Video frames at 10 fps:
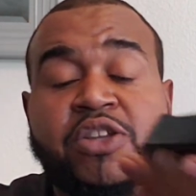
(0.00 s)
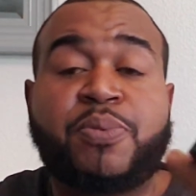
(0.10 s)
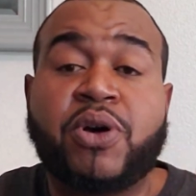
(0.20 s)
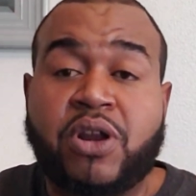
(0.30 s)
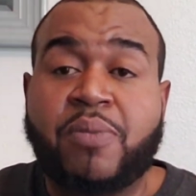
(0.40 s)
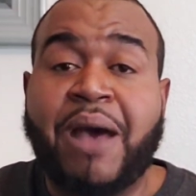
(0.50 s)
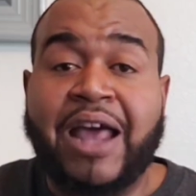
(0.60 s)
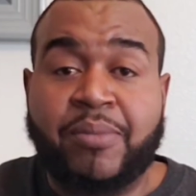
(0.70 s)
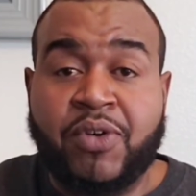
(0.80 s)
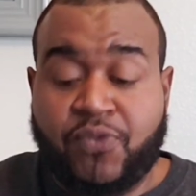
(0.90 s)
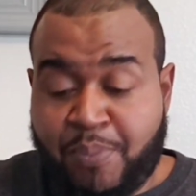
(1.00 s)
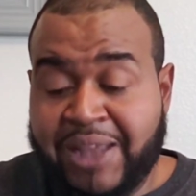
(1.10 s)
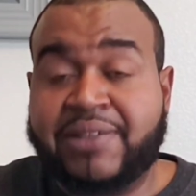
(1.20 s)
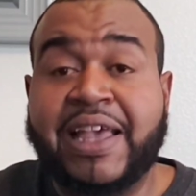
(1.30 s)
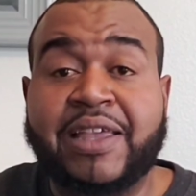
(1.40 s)
to put on the bottom of my
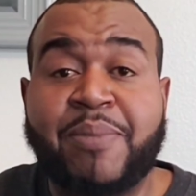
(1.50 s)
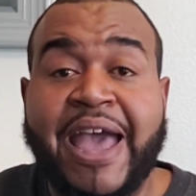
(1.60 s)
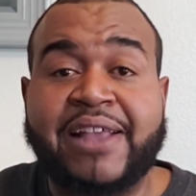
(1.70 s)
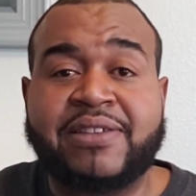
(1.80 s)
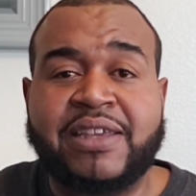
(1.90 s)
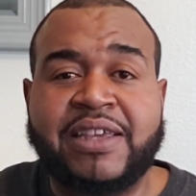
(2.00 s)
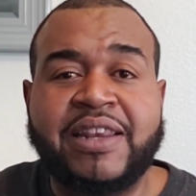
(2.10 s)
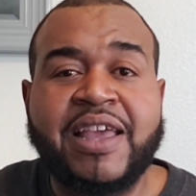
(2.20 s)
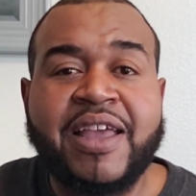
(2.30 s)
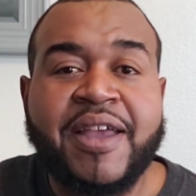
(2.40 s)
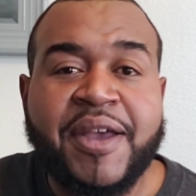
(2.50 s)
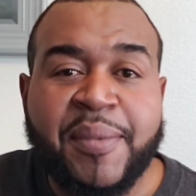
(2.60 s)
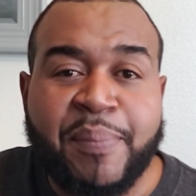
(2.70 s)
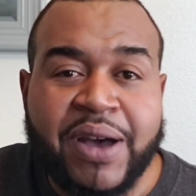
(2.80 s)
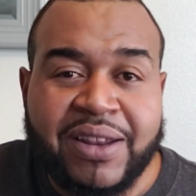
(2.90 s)
second magazine,
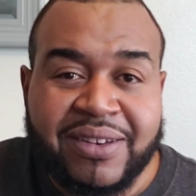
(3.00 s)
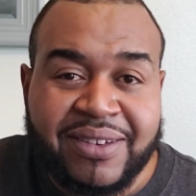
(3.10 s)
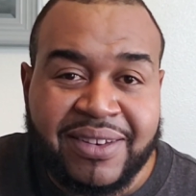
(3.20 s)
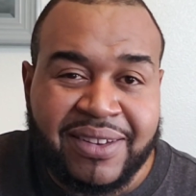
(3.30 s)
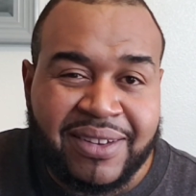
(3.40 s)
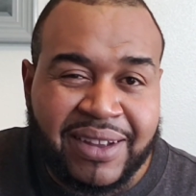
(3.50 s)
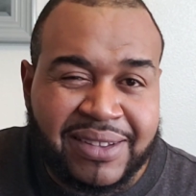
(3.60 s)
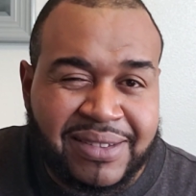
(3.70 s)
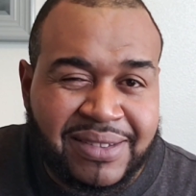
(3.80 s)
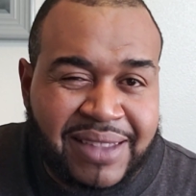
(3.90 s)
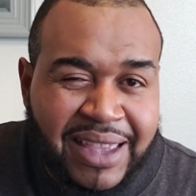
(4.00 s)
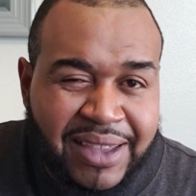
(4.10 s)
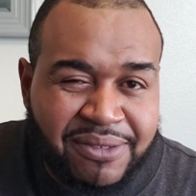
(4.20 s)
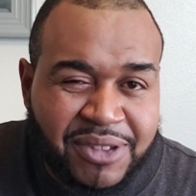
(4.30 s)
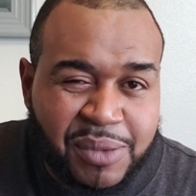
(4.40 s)
but
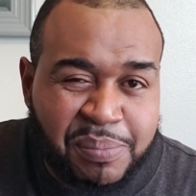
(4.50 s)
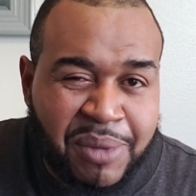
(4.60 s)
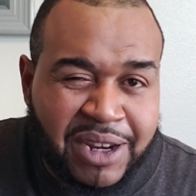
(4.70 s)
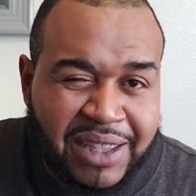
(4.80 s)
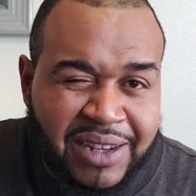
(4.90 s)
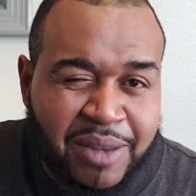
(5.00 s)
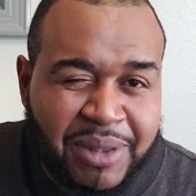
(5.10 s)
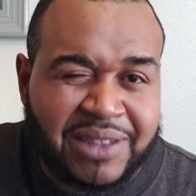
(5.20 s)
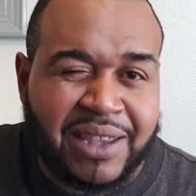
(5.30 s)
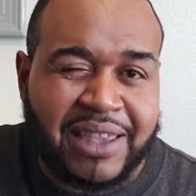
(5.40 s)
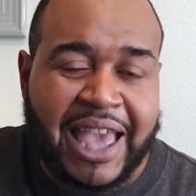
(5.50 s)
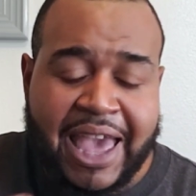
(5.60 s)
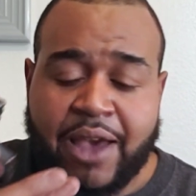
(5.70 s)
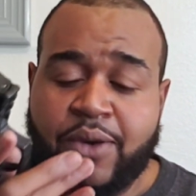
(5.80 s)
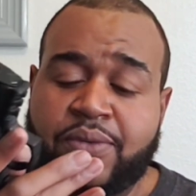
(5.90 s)
save some money, and let me tell you
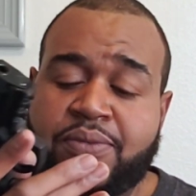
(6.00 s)
how.